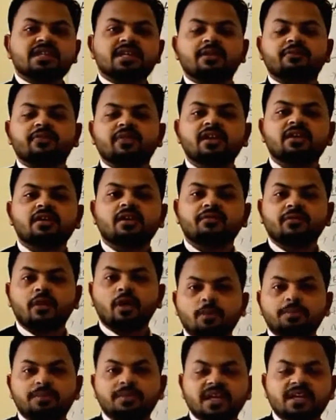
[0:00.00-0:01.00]
in the field of
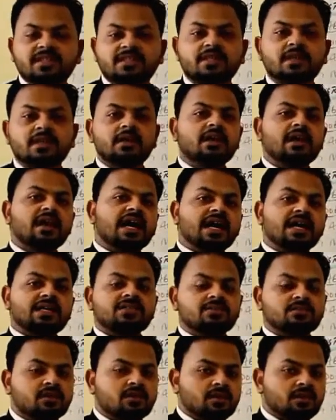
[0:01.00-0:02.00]
optics,
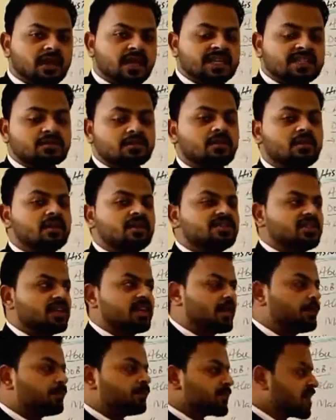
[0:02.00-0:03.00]

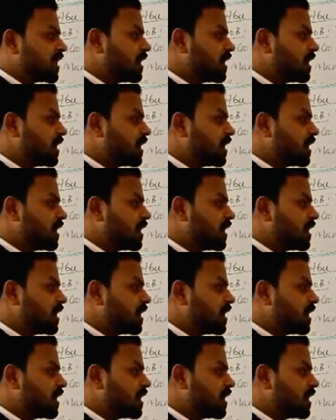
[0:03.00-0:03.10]
astrology,